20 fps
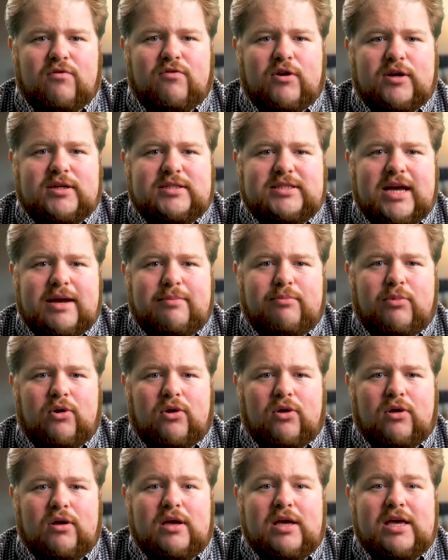For
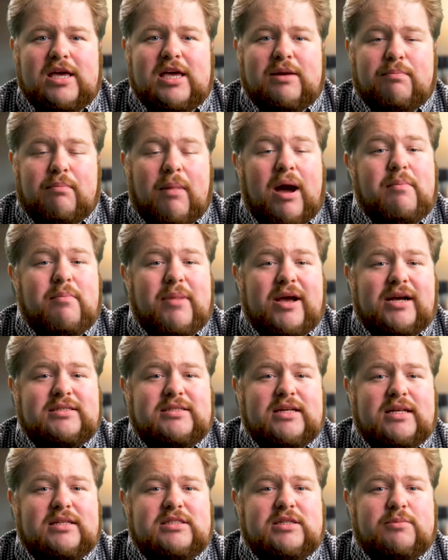example, it might make
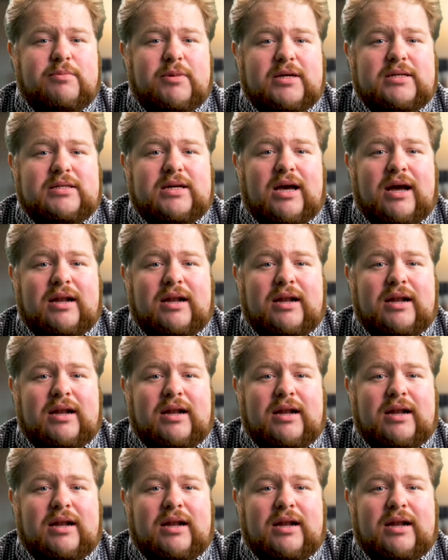sense to pick